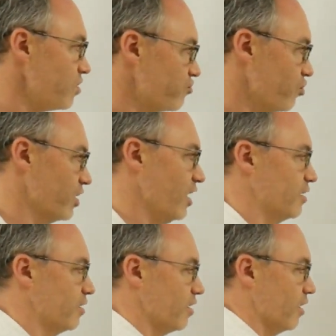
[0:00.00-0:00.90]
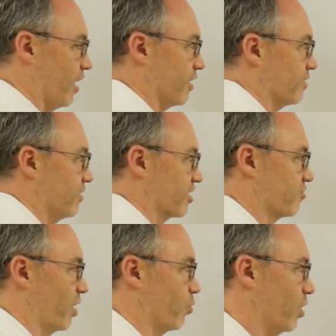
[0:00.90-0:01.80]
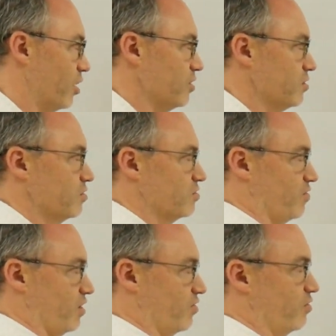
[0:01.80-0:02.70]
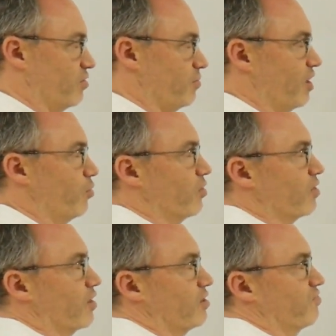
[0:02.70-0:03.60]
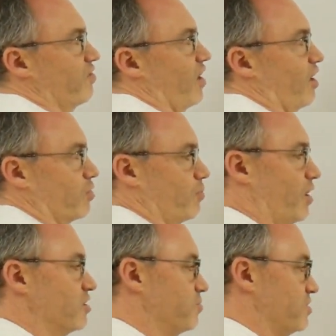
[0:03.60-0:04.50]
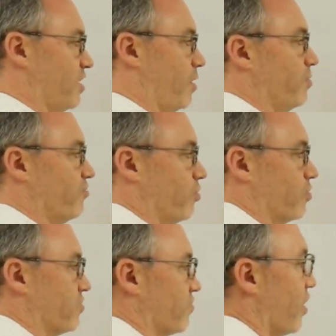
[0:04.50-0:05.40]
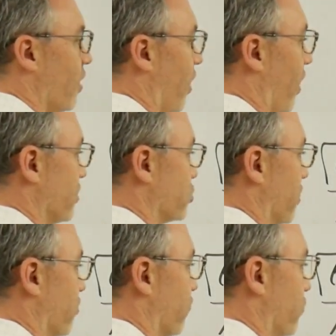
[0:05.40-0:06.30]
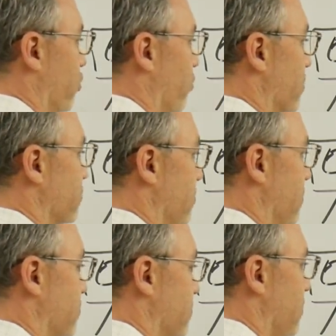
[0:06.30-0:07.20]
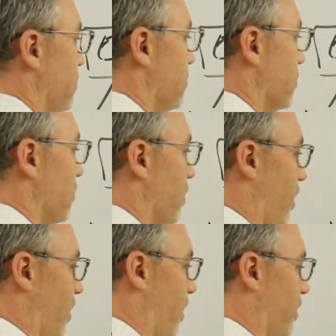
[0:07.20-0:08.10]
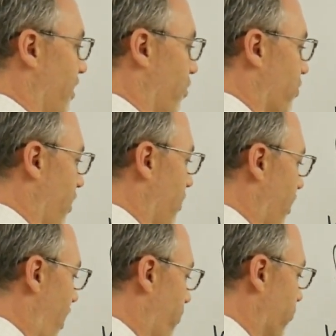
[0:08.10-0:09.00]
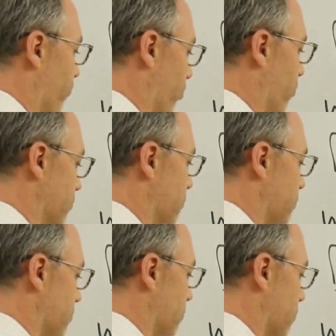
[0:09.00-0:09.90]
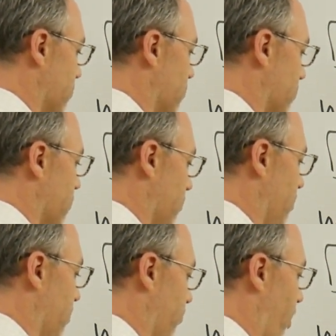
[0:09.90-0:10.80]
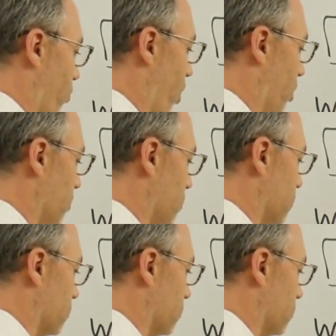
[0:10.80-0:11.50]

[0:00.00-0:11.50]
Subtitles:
So again, I can connect my wallet to the Ethereum network. I can say, I want to buy some of these Apple tokens. I transfer USDC, and I now get Apple tokens in my wallet.